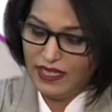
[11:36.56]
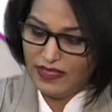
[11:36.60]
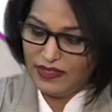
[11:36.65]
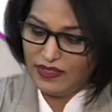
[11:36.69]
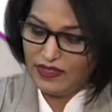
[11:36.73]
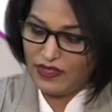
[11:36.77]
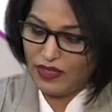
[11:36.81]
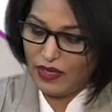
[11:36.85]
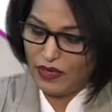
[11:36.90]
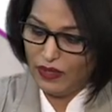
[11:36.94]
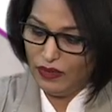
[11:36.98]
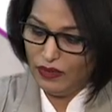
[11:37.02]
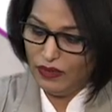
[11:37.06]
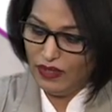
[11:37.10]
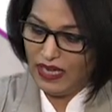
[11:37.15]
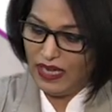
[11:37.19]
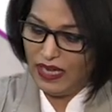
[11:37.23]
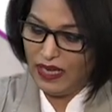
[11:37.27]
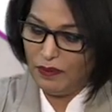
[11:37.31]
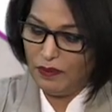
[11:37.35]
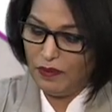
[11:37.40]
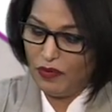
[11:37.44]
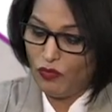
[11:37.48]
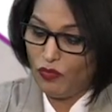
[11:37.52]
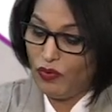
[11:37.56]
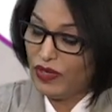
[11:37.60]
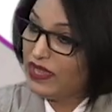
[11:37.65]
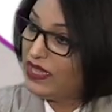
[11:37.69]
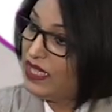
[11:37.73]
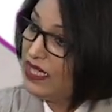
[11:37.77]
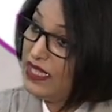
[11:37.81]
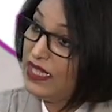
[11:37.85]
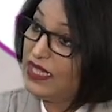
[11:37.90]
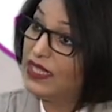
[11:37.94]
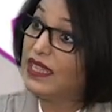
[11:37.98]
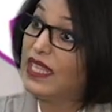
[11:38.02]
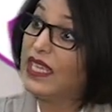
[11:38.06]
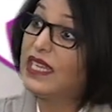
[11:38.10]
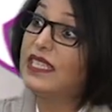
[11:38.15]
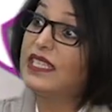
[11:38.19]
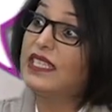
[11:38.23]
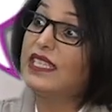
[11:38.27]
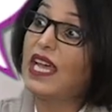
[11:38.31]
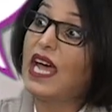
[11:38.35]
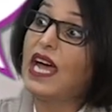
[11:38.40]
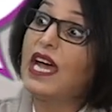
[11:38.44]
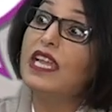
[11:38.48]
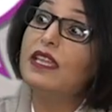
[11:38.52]
So what they
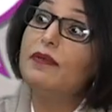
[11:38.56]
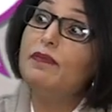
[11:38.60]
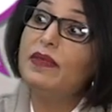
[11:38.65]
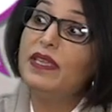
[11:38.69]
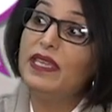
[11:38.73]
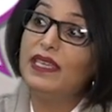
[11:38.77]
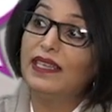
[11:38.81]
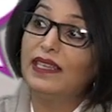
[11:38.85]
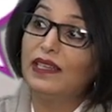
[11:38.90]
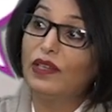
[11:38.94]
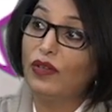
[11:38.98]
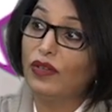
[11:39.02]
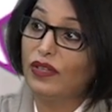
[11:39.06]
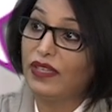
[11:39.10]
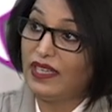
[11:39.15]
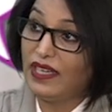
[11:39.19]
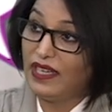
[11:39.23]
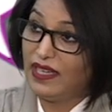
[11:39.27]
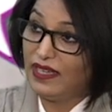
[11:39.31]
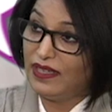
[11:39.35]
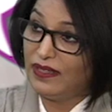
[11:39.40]
did IPL on her.